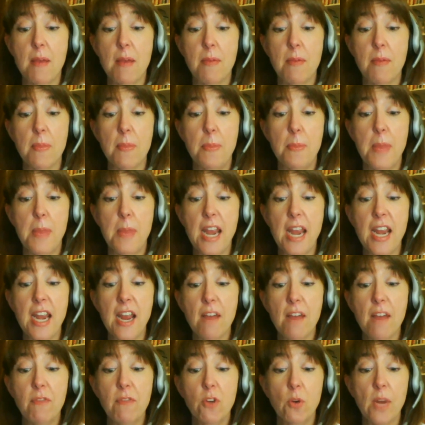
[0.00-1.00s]
Um,
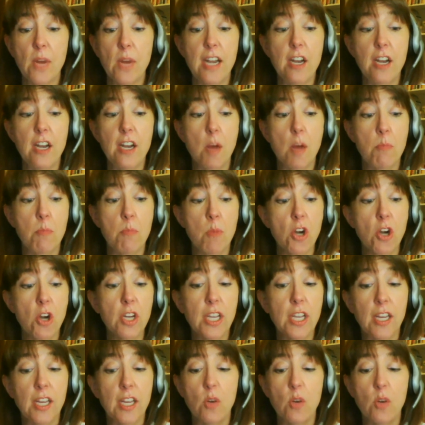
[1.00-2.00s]
they have
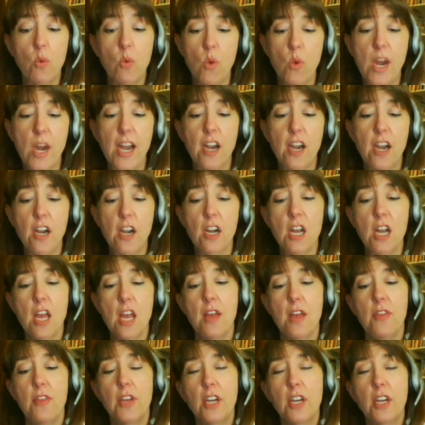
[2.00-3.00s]
created a market
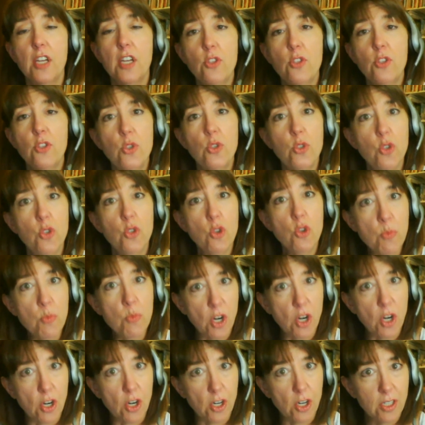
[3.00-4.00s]
where the
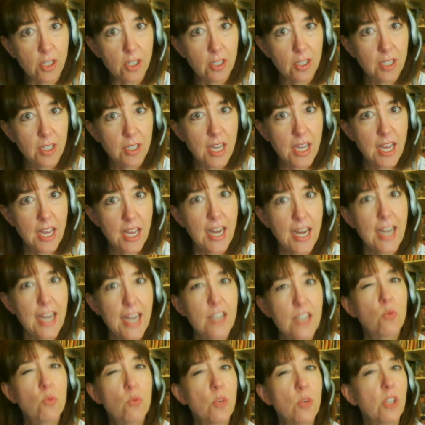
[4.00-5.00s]
consumer
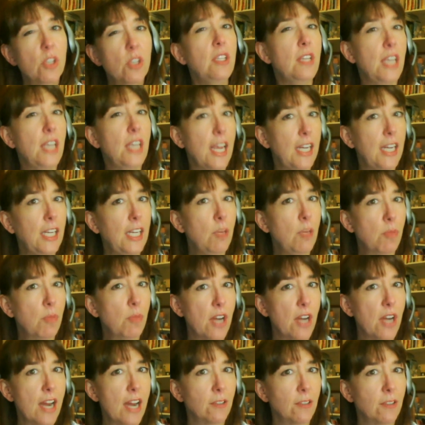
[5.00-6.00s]
is really the gatekeeper
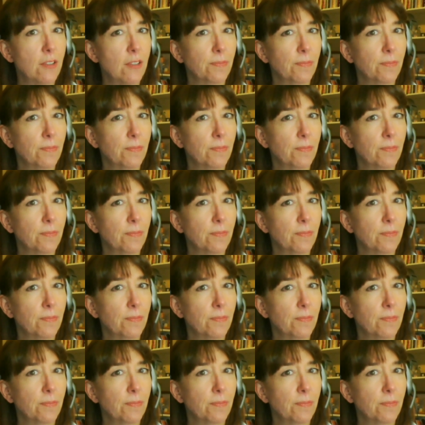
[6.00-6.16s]
now.